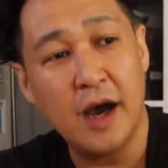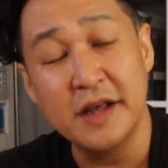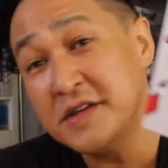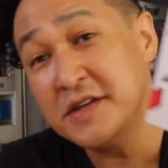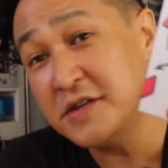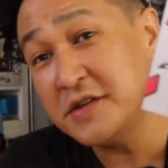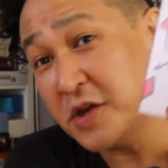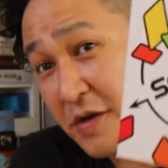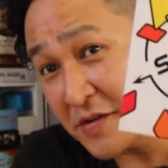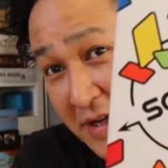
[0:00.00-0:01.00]
This is the
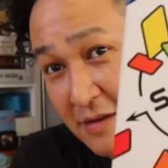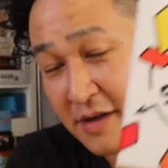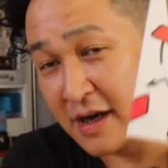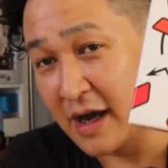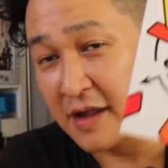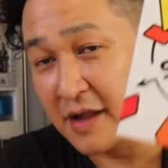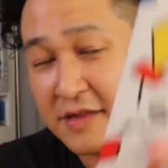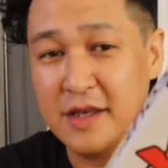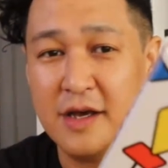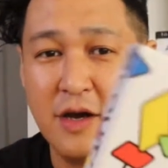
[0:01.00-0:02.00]
original Scout, not the
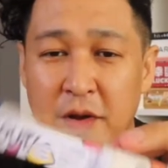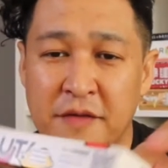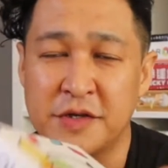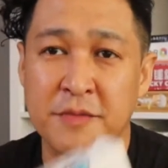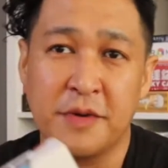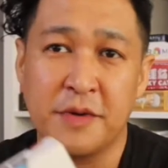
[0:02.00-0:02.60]
Oink version,